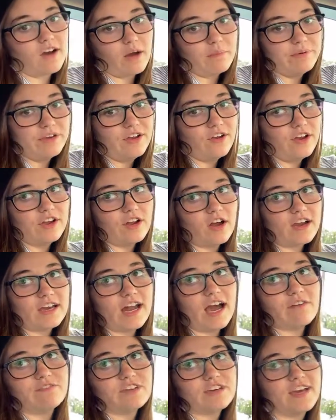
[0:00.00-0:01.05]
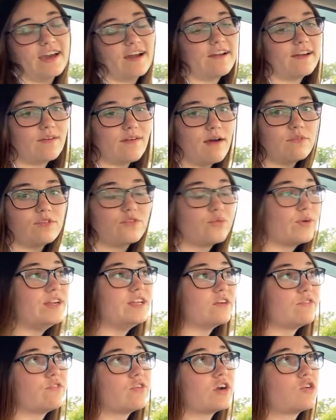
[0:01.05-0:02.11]
up here. You're not gonna have to carry around
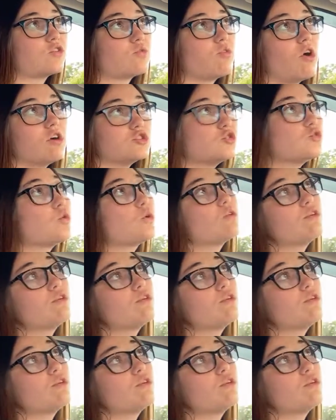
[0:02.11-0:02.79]
three different garage door